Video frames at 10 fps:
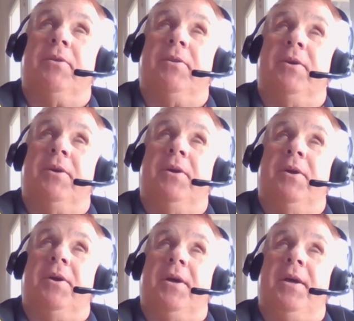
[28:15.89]
The
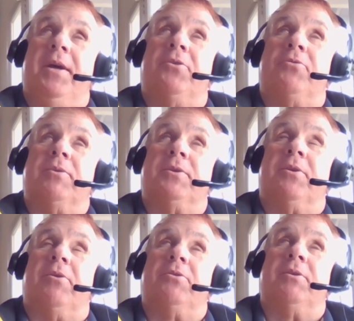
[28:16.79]
interest
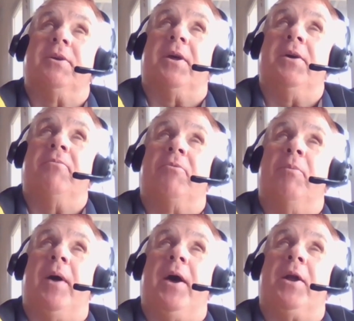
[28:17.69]
largely came from
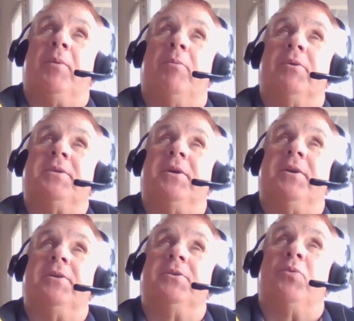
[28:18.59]
animal
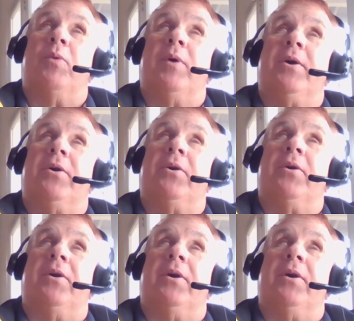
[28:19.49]
studies where